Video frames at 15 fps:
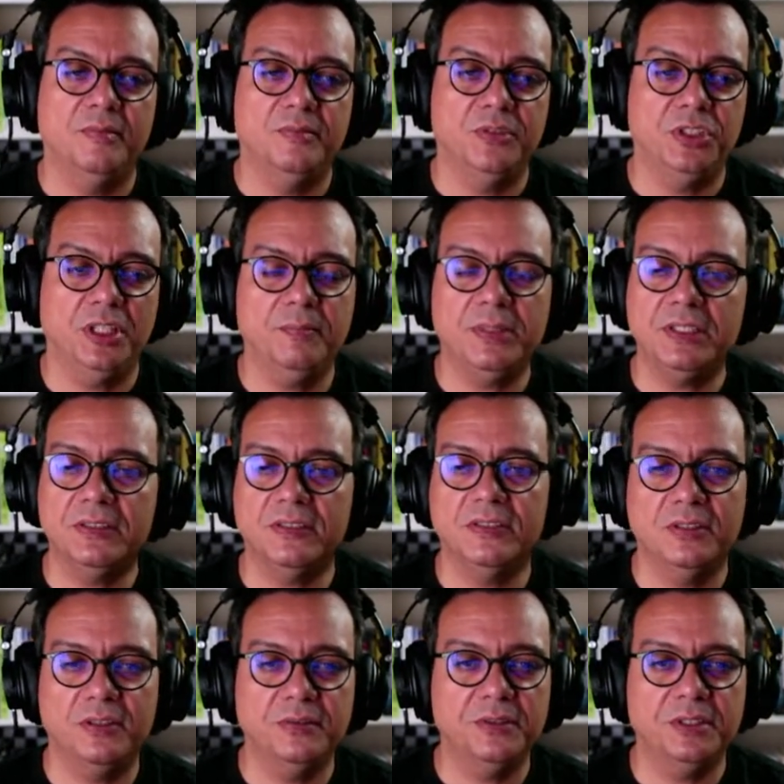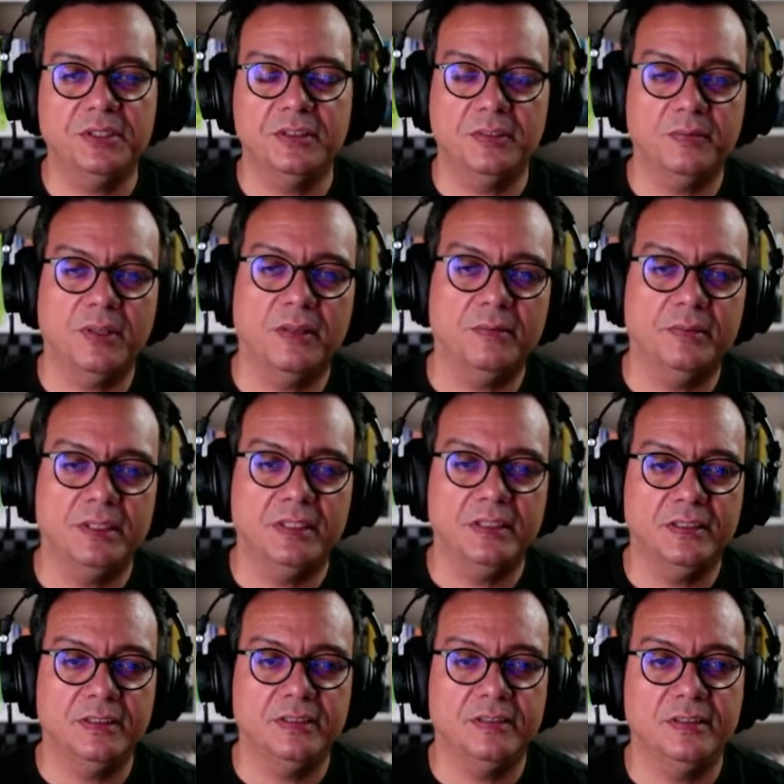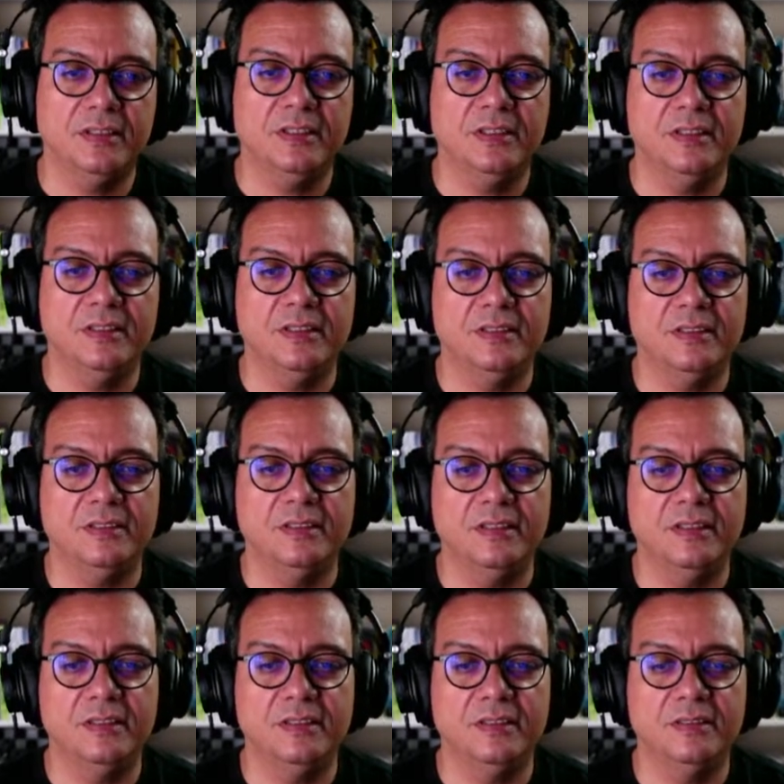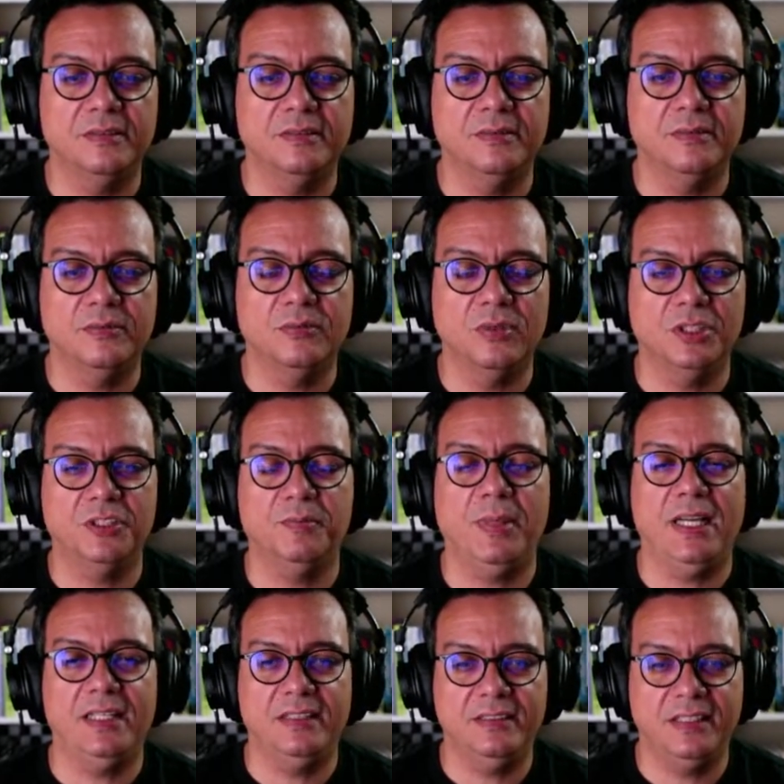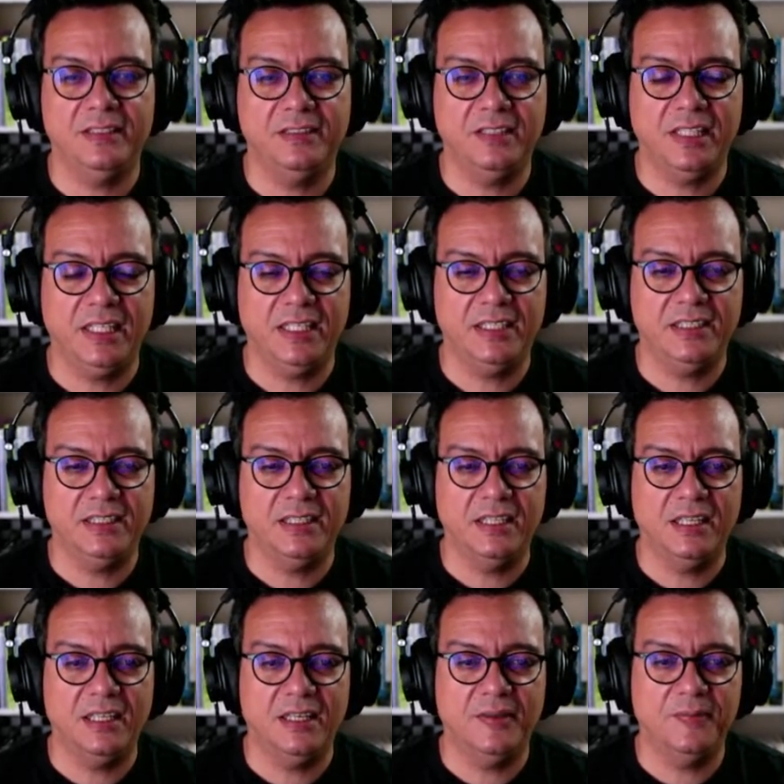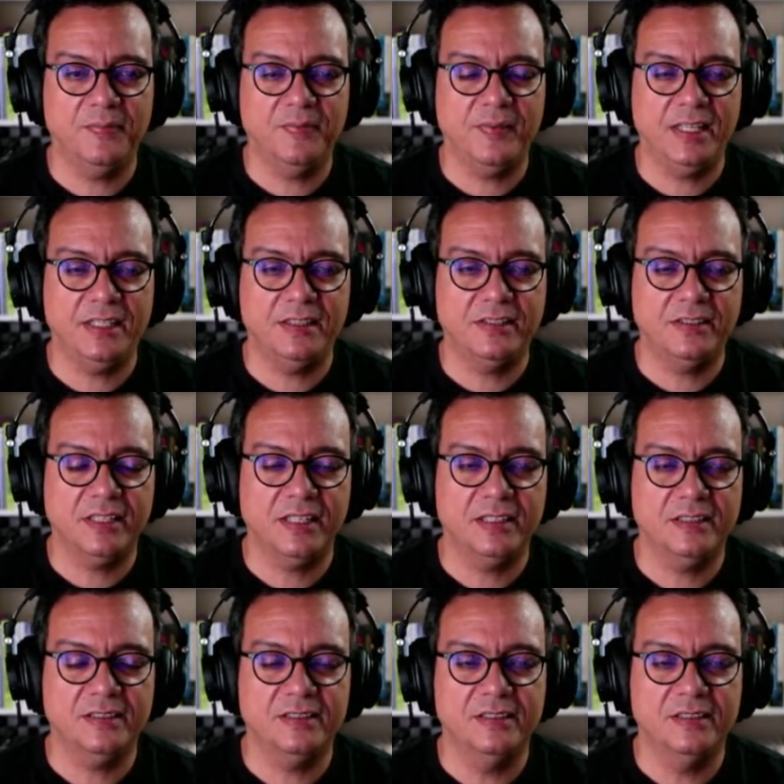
Jumping to the solutions is probably the worst bias that you can